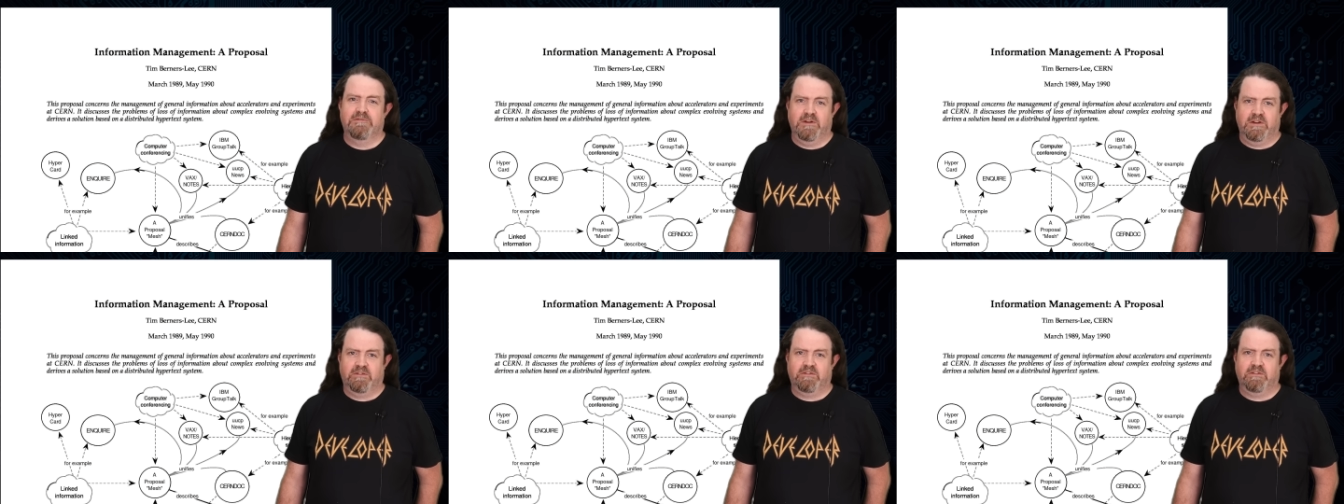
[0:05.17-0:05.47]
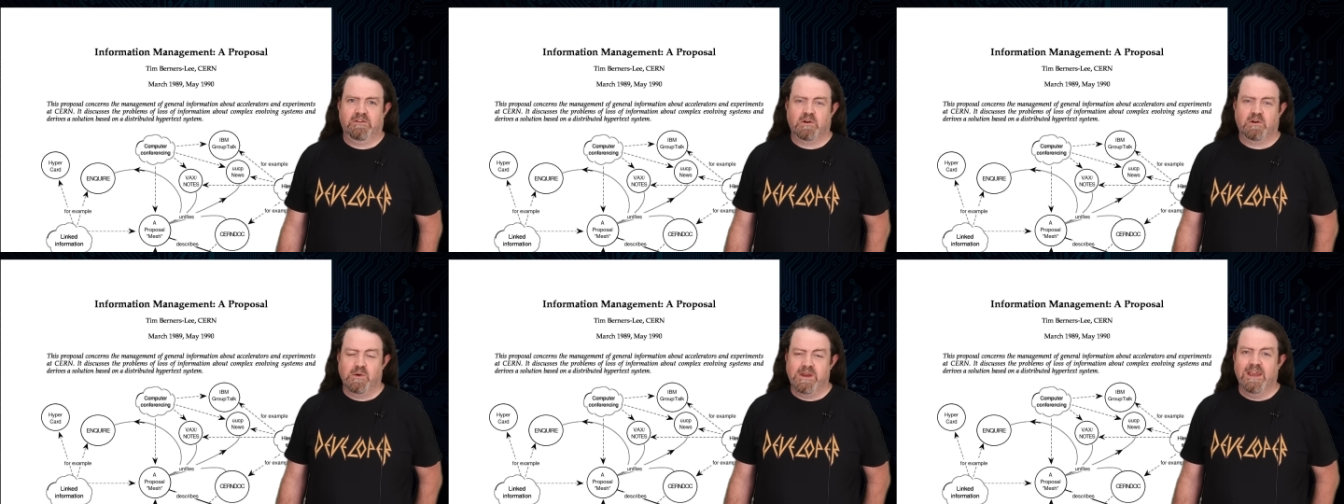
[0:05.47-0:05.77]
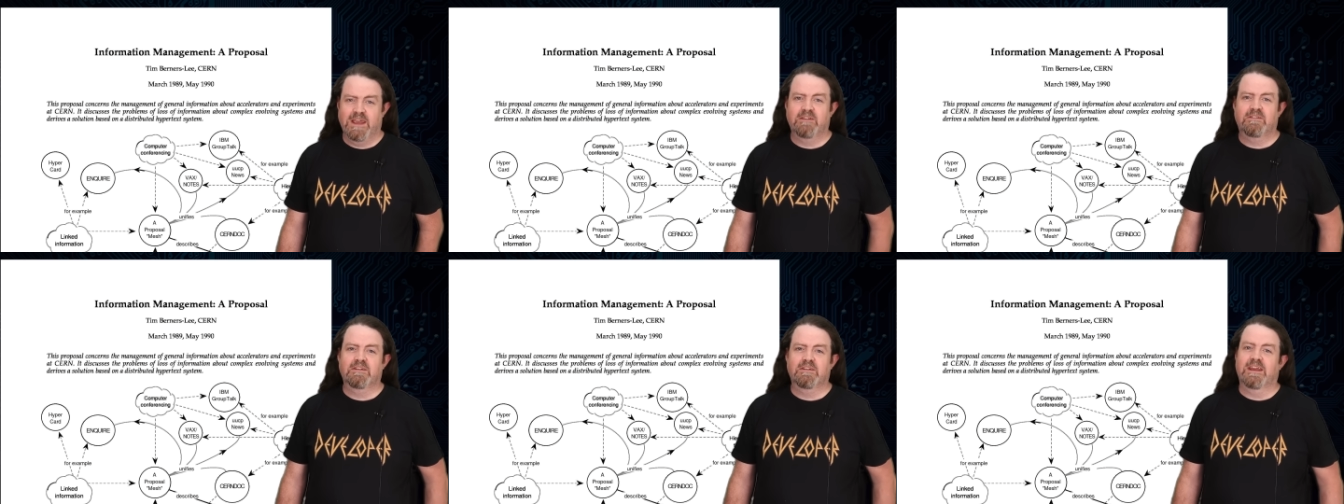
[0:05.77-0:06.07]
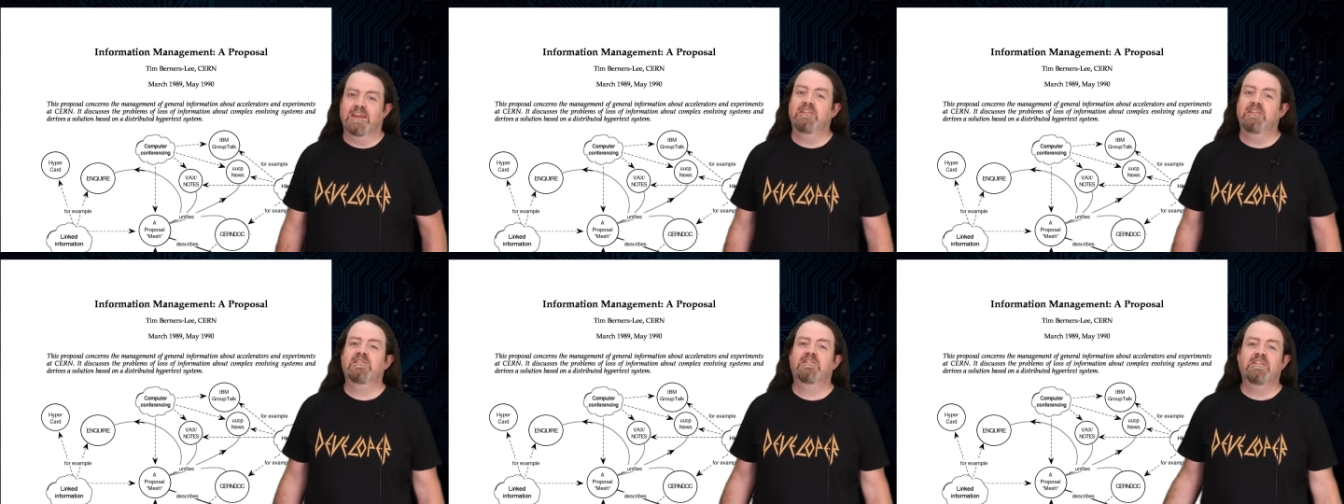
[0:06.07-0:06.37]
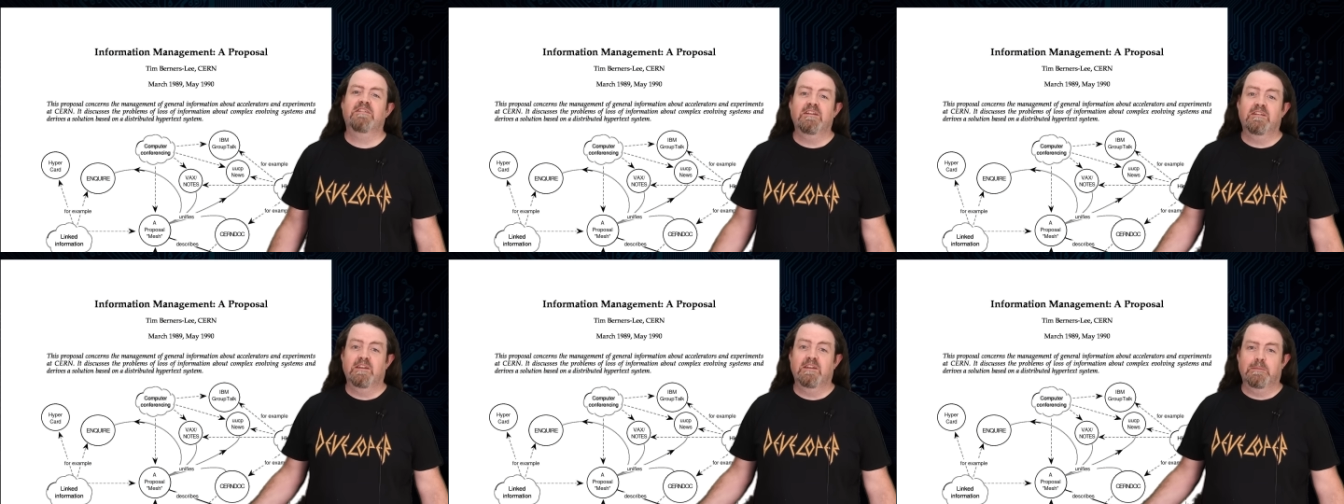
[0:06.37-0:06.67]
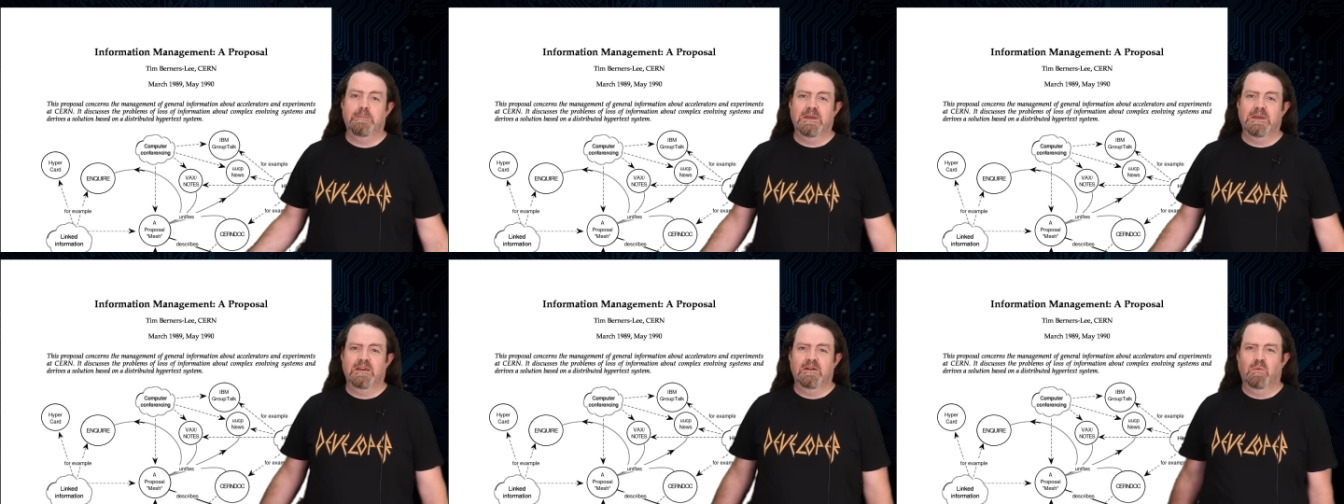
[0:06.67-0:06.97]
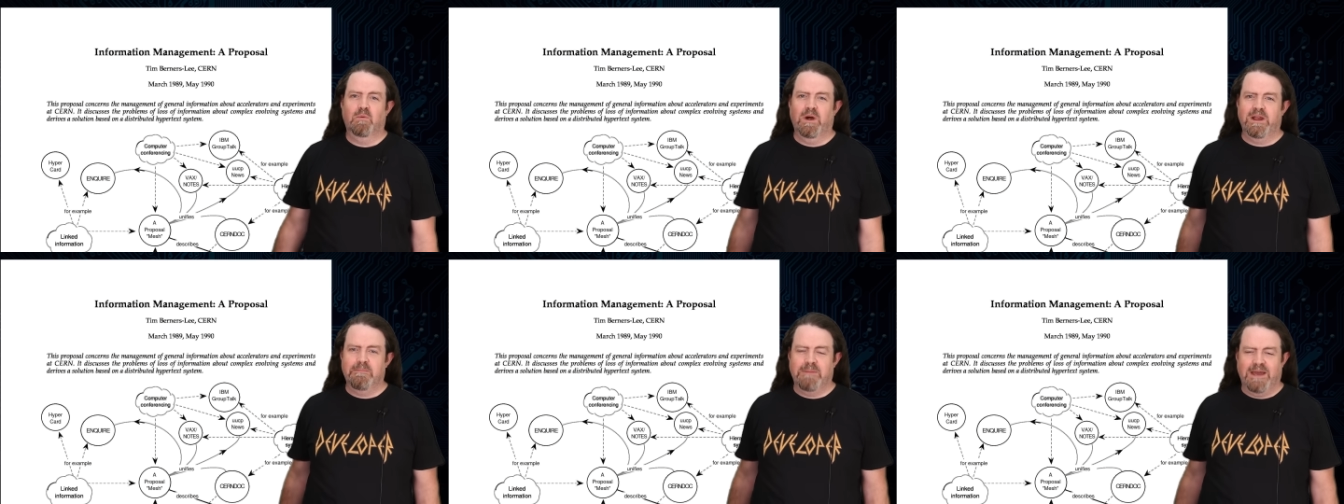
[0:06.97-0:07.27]
first created HTTP
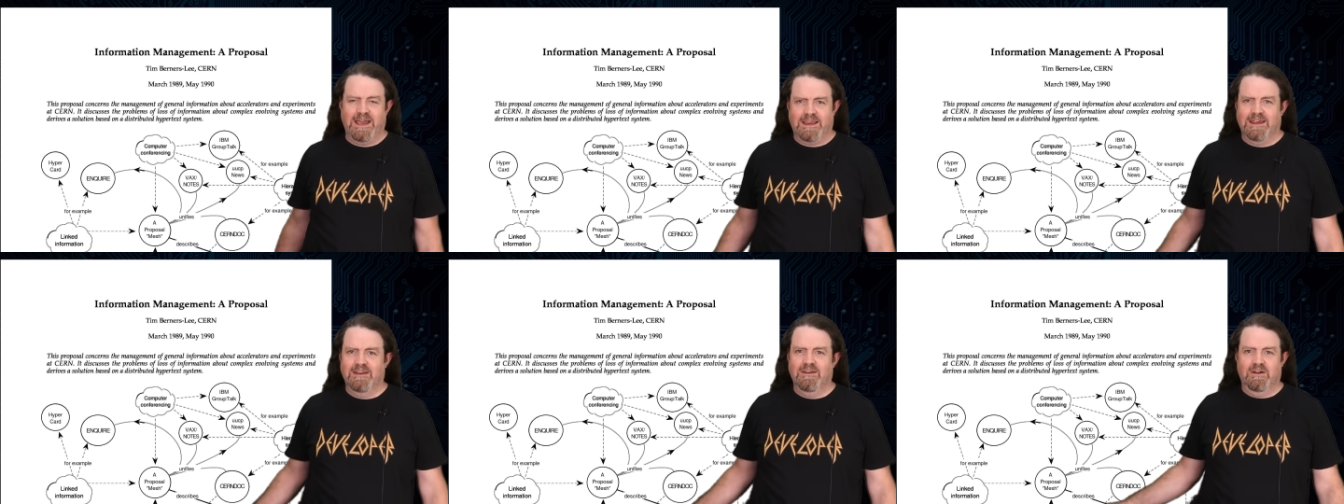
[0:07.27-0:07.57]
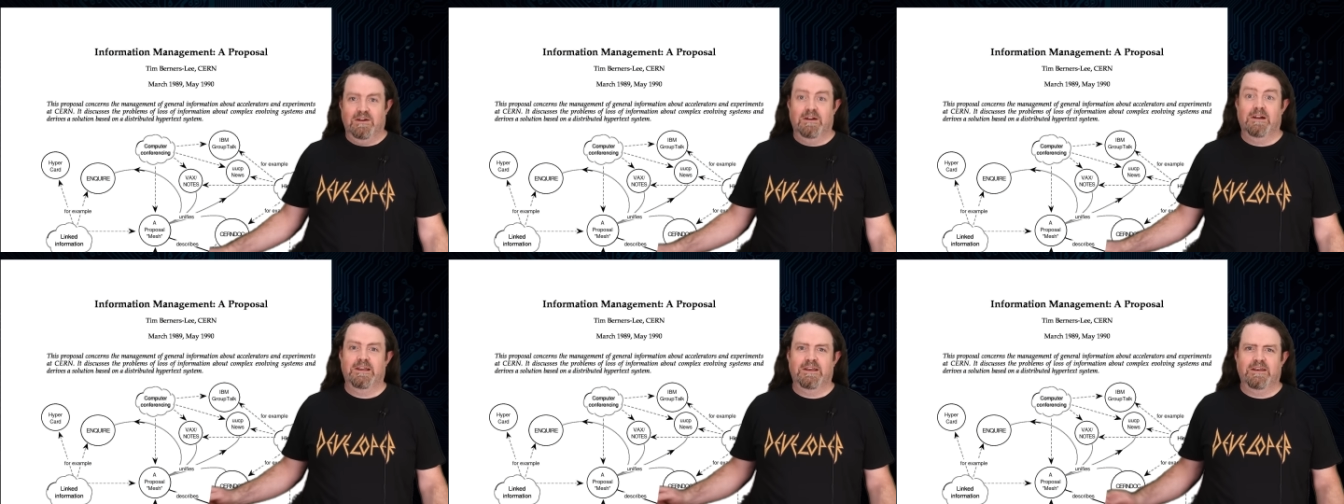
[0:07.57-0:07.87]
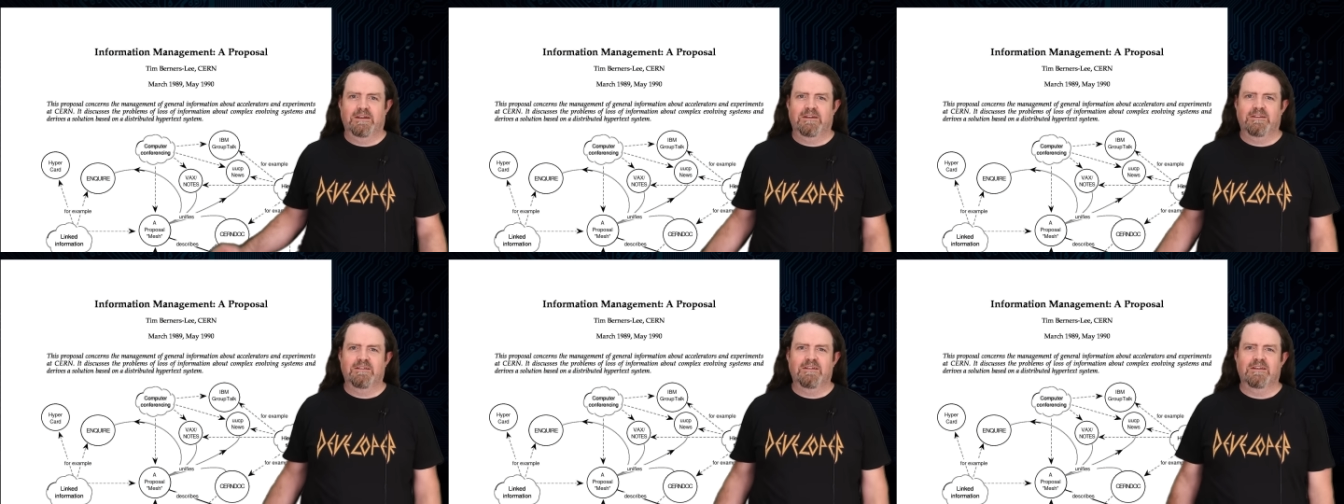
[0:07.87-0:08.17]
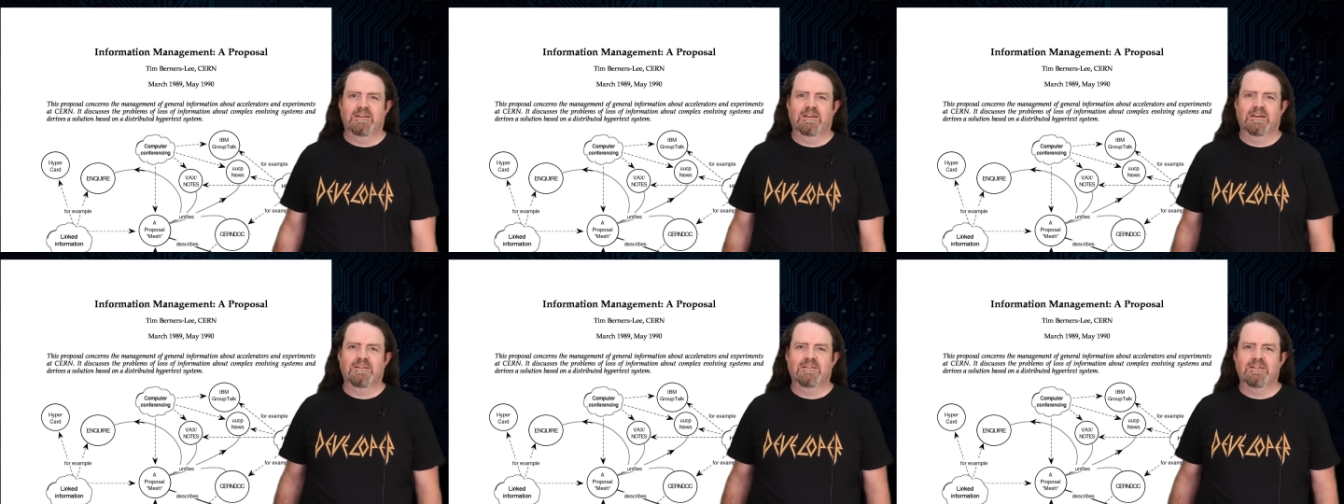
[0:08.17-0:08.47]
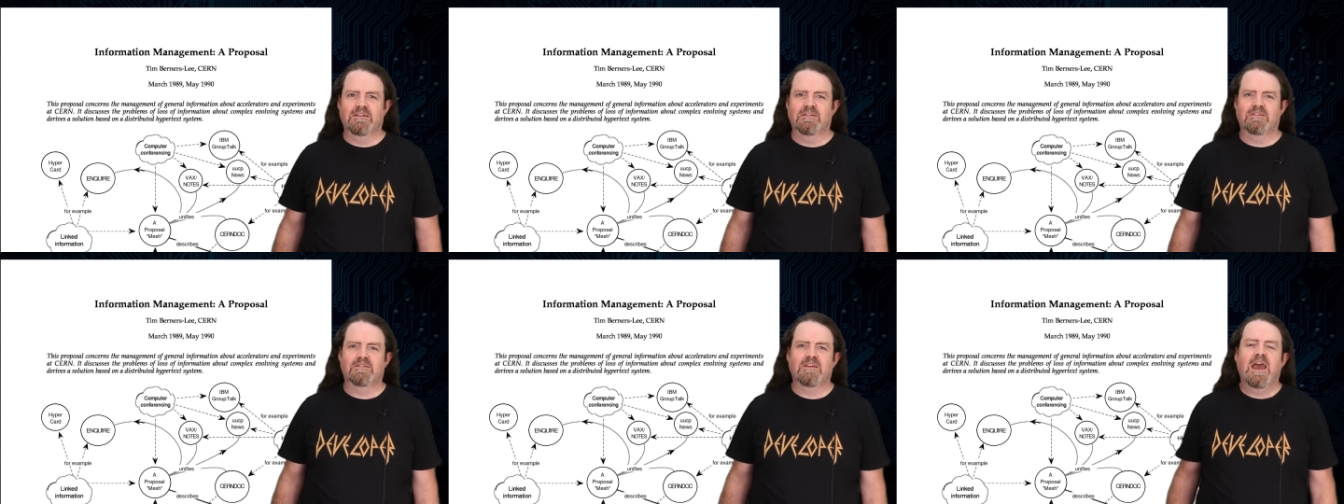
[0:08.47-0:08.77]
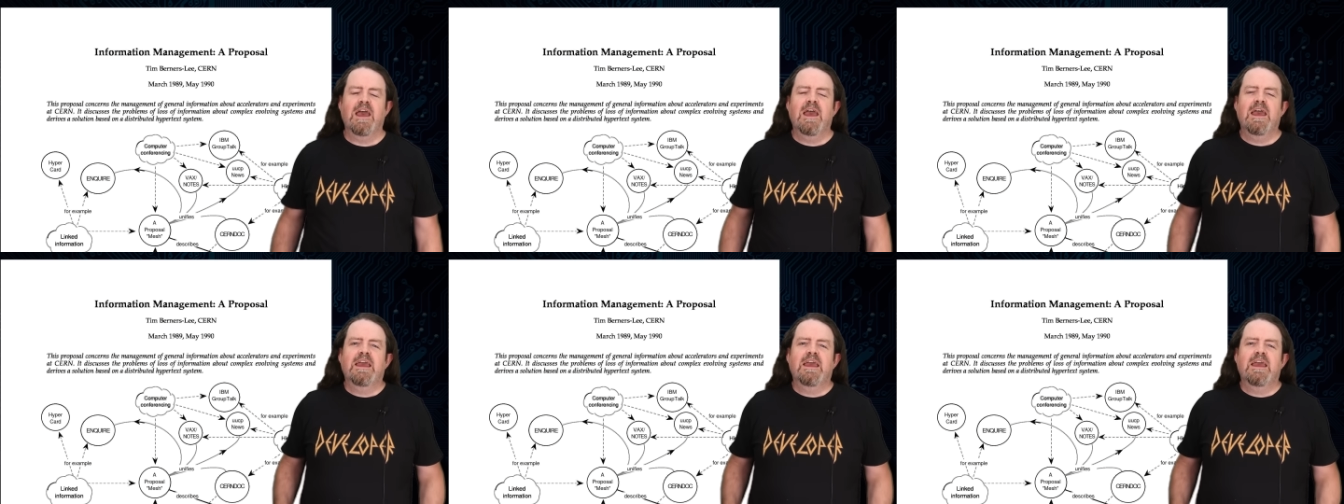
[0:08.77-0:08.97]
way back in the early 1990s,